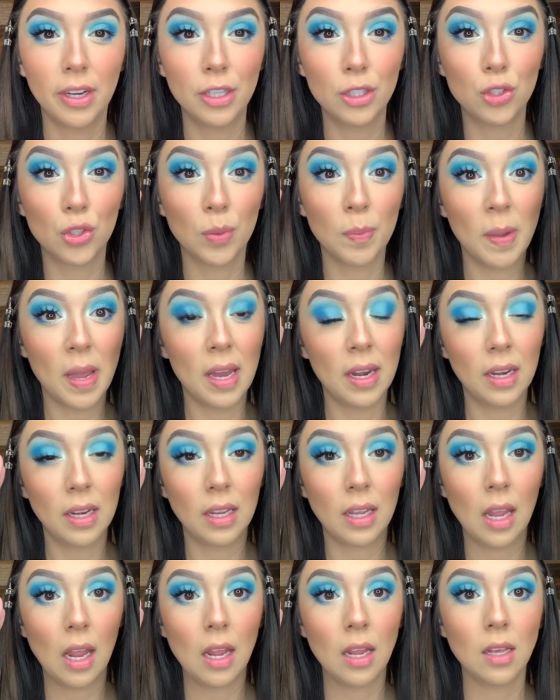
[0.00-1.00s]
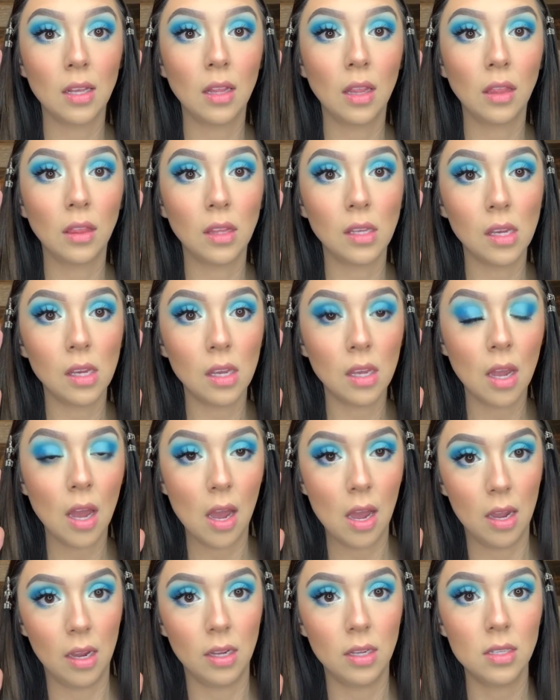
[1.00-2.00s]
dramatic in the
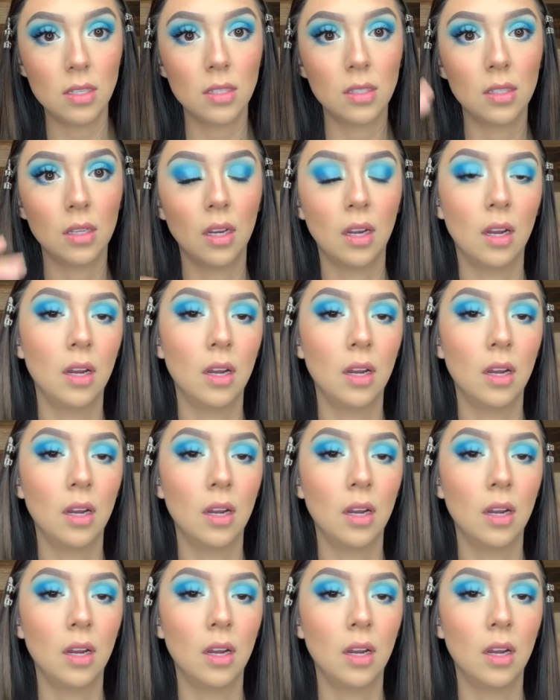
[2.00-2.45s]
eyes,